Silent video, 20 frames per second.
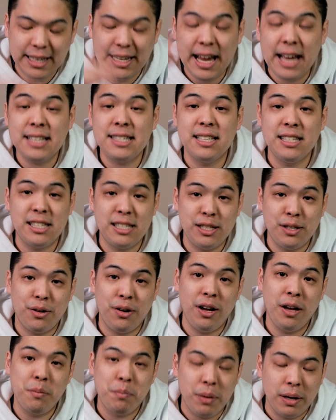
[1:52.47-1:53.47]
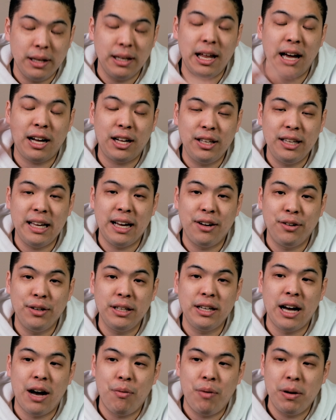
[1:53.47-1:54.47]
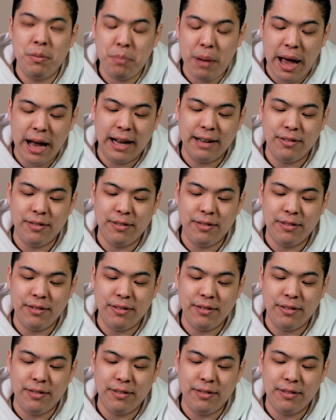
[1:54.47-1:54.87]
Yes, it's annoying, but luckily I only got one bag